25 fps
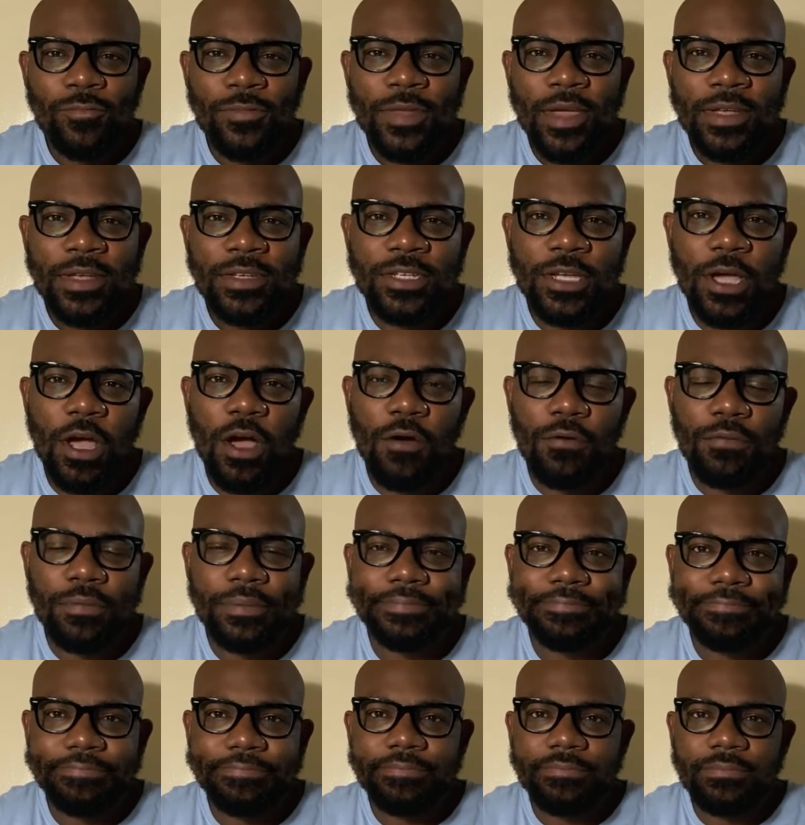So,
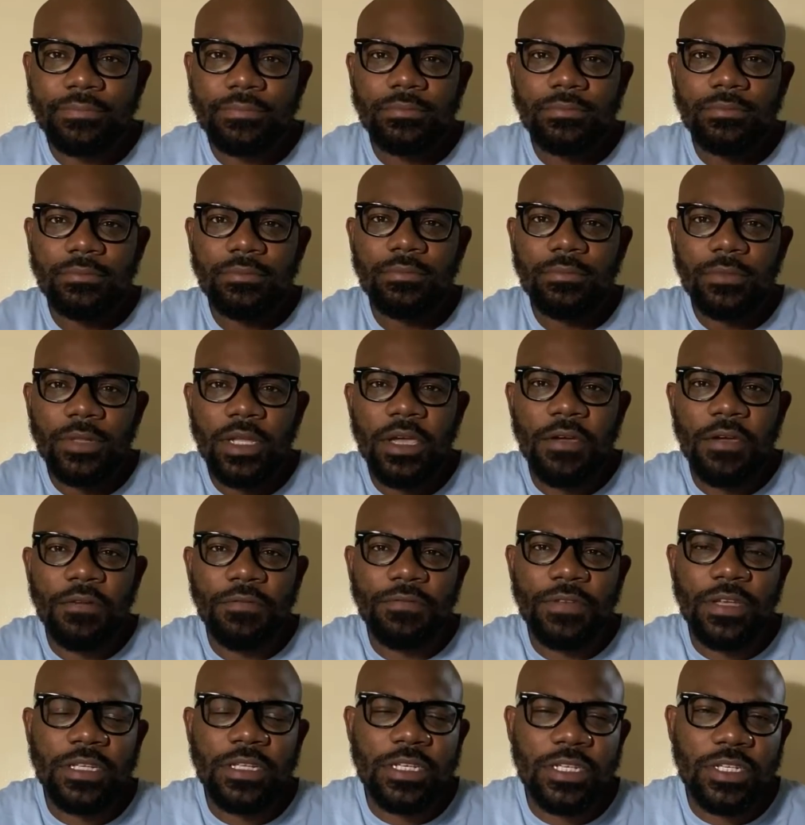if
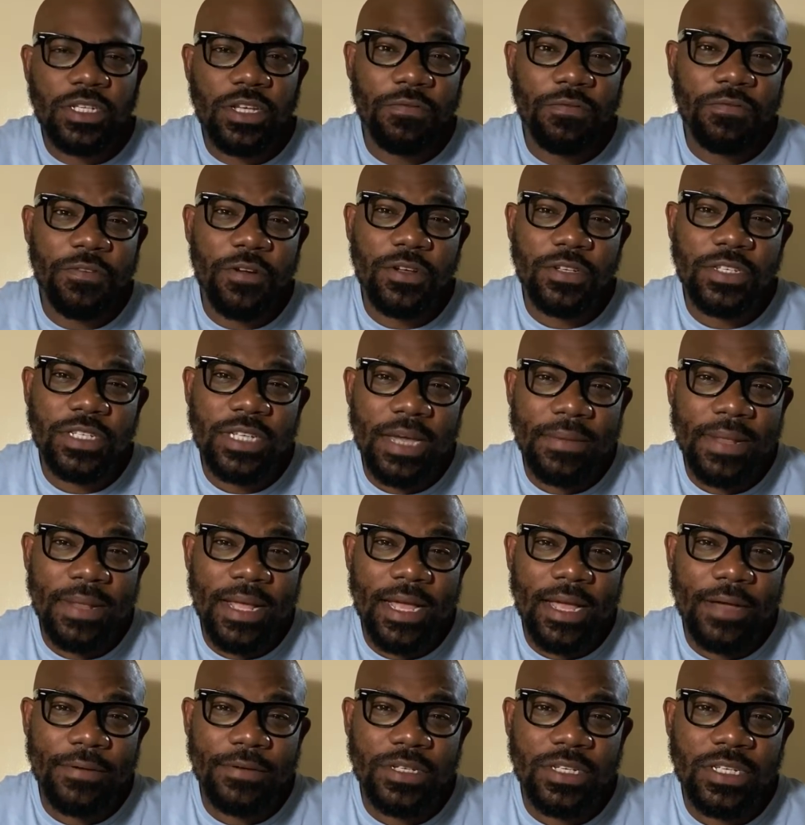this is your first time,
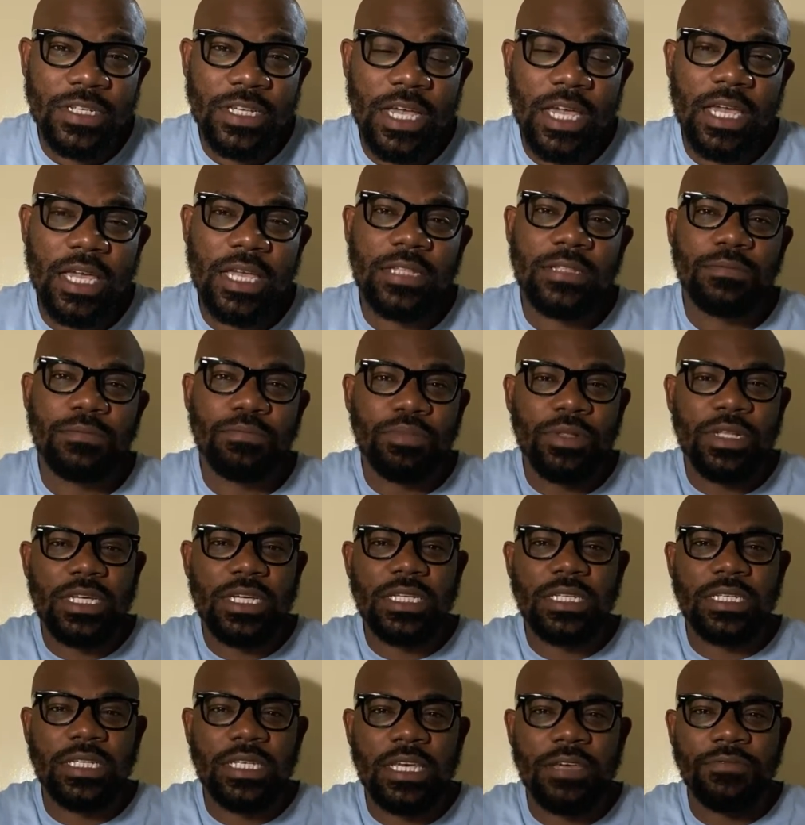like I was saying,
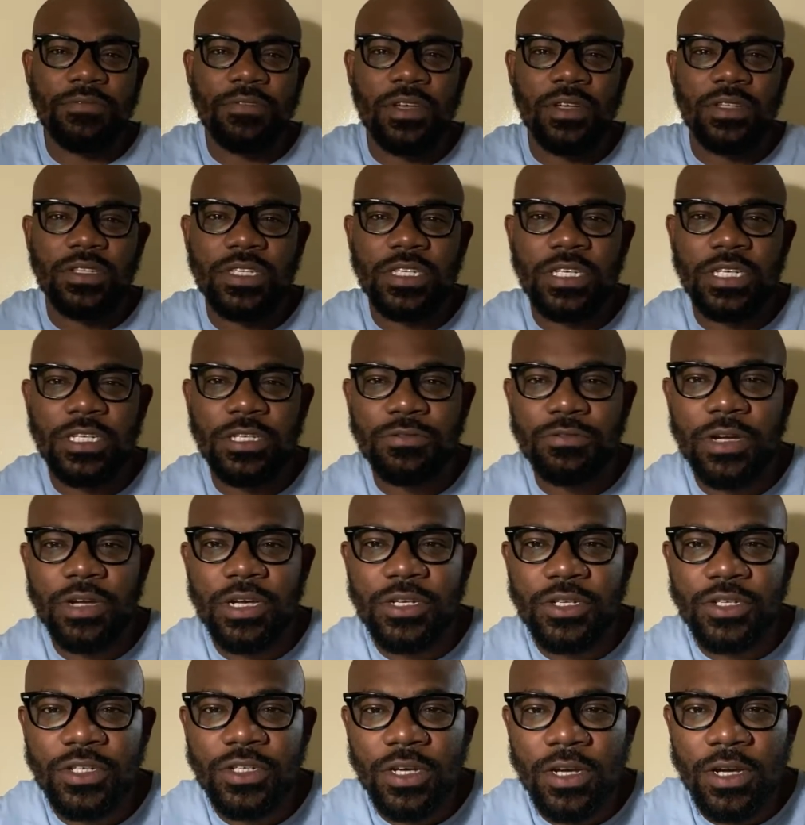please give
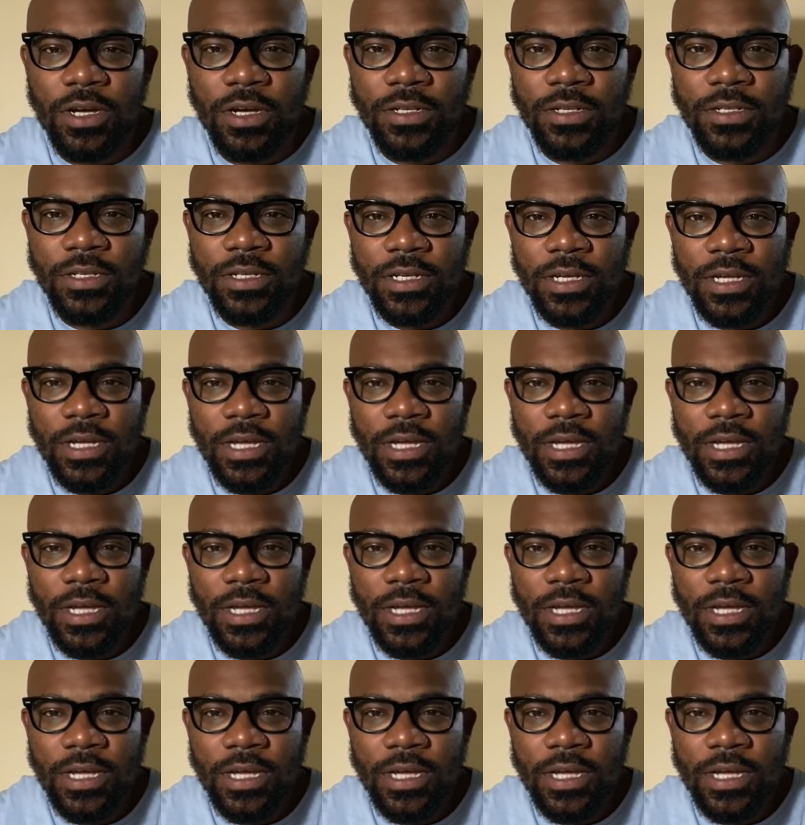consideration